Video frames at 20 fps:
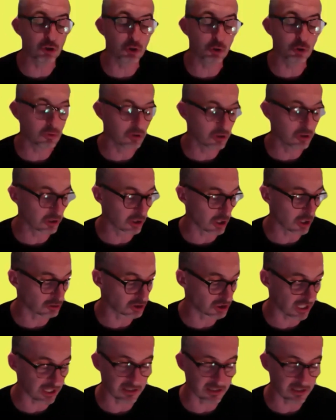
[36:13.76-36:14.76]
you
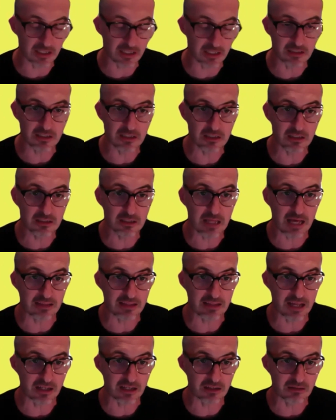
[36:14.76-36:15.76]
negotiate
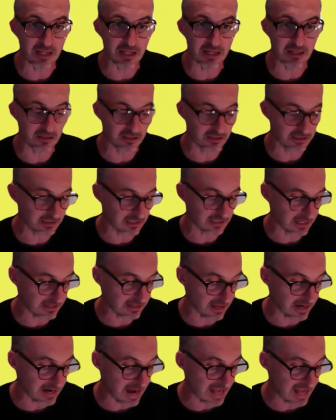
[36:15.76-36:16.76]

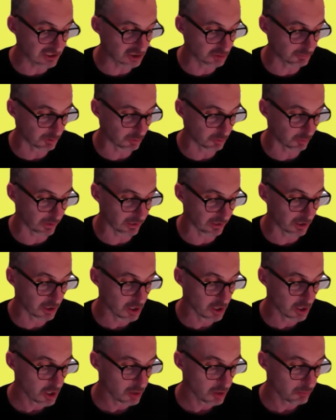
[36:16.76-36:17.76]
that edge
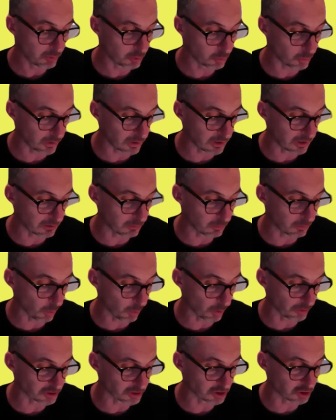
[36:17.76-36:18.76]
between
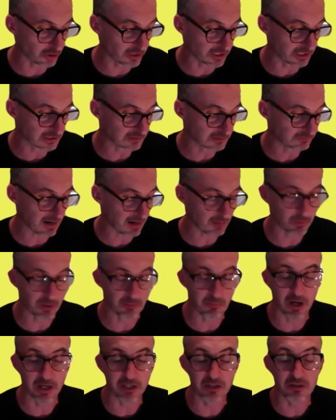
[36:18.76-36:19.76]
what the Sudanese family
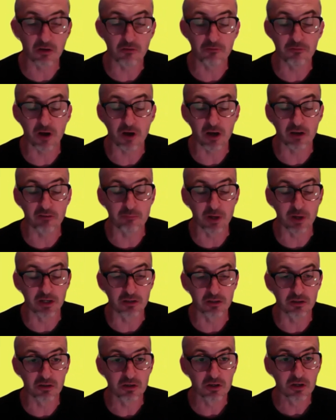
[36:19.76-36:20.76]
might
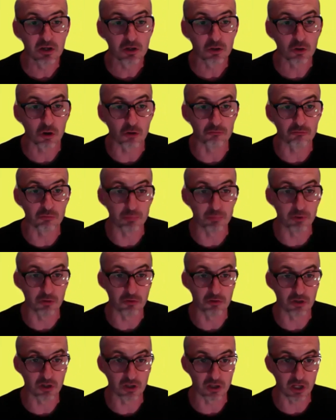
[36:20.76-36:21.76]

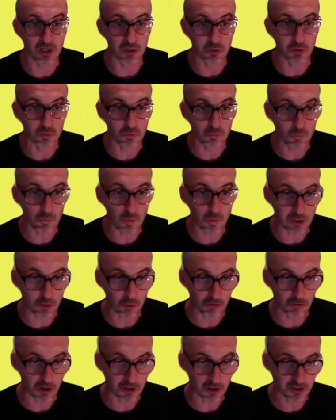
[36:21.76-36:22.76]
contribute and where
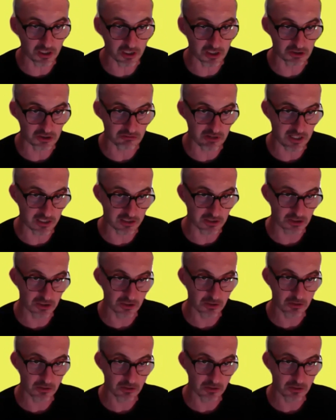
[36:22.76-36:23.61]
your architecture ends?